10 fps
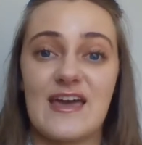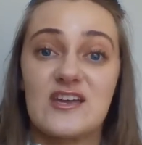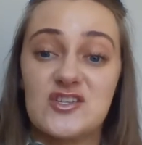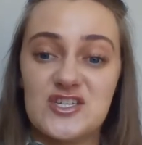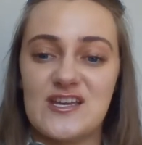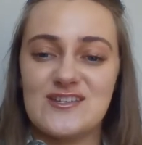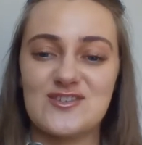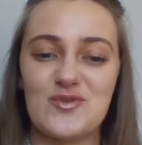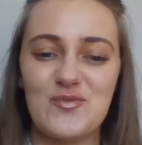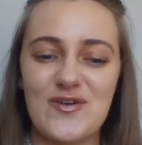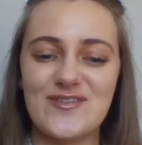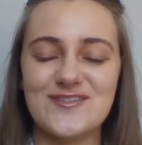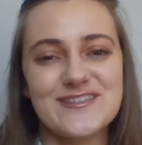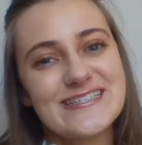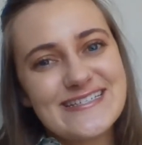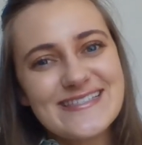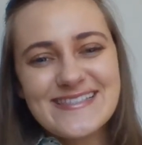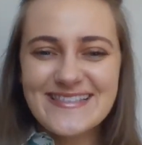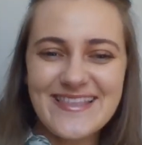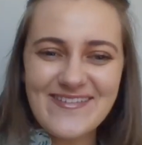that could change the world.
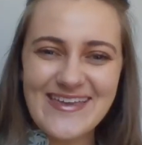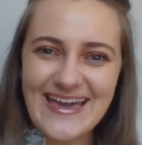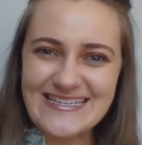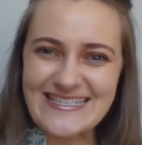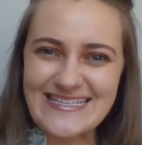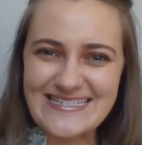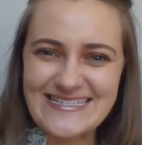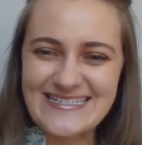Love you guys.